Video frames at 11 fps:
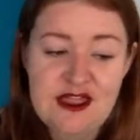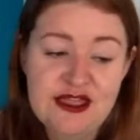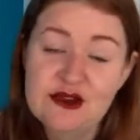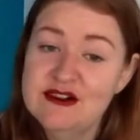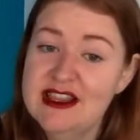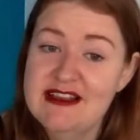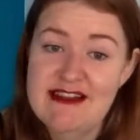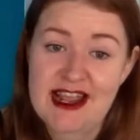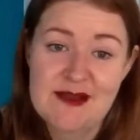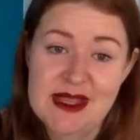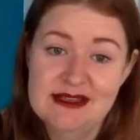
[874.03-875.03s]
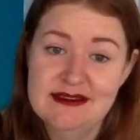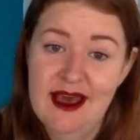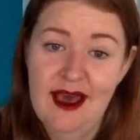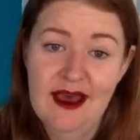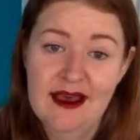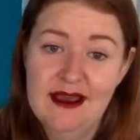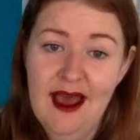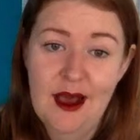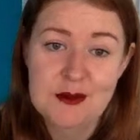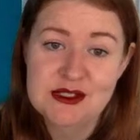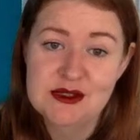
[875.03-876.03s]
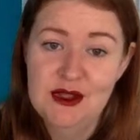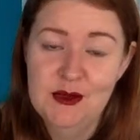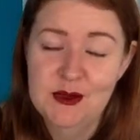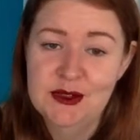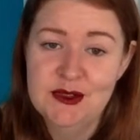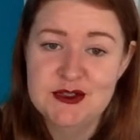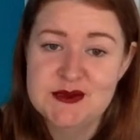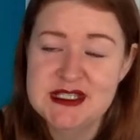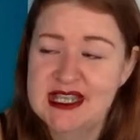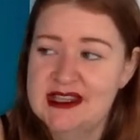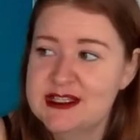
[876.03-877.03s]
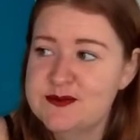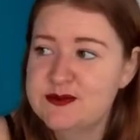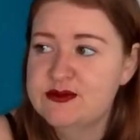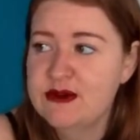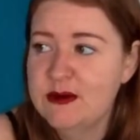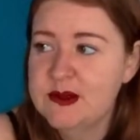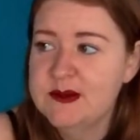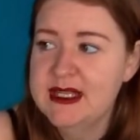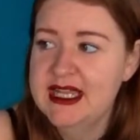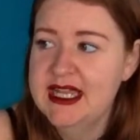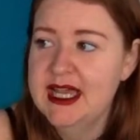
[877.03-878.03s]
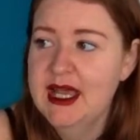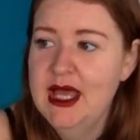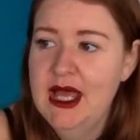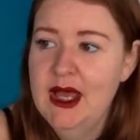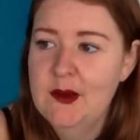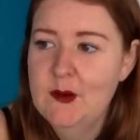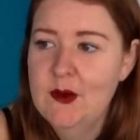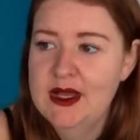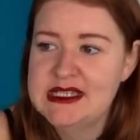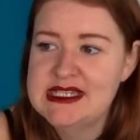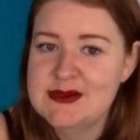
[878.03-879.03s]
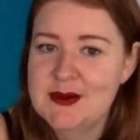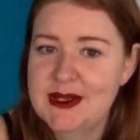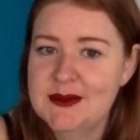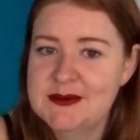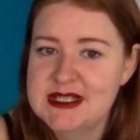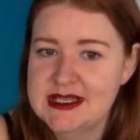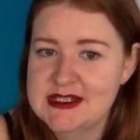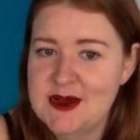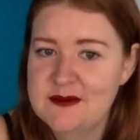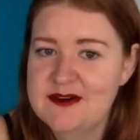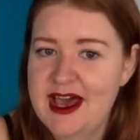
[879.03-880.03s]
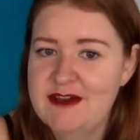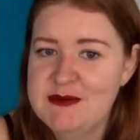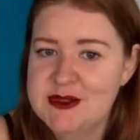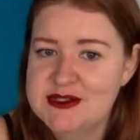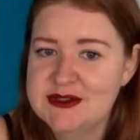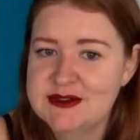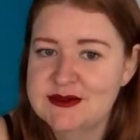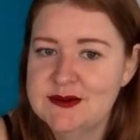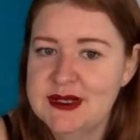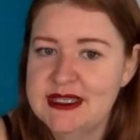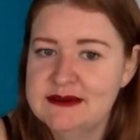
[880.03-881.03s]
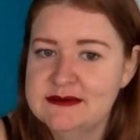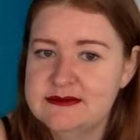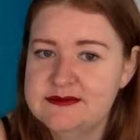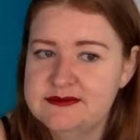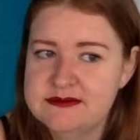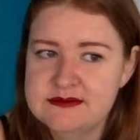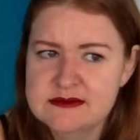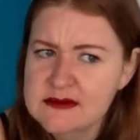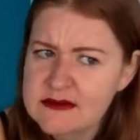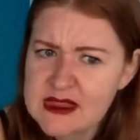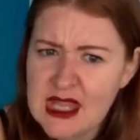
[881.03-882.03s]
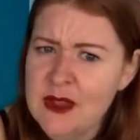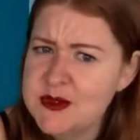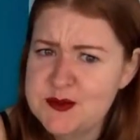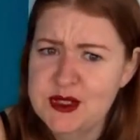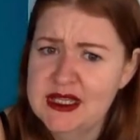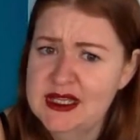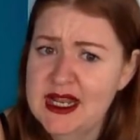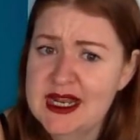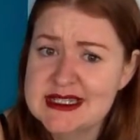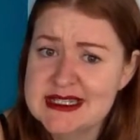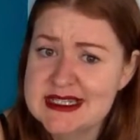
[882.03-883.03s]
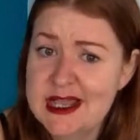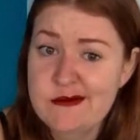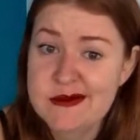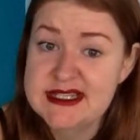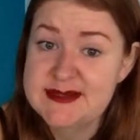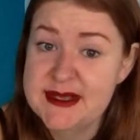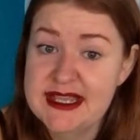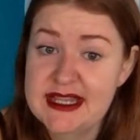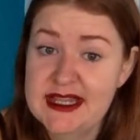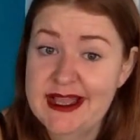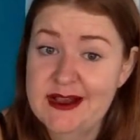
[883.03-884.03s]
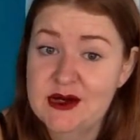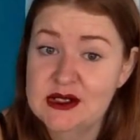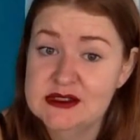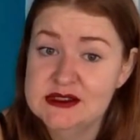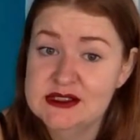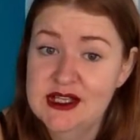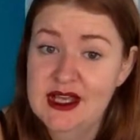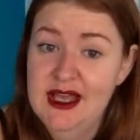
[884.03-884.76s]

Thoroughly recommend that. Absolutely 100%. That's probably works its way up to like top 5 musicals for me. It was brilliant. And as I say, everybody speaking like us,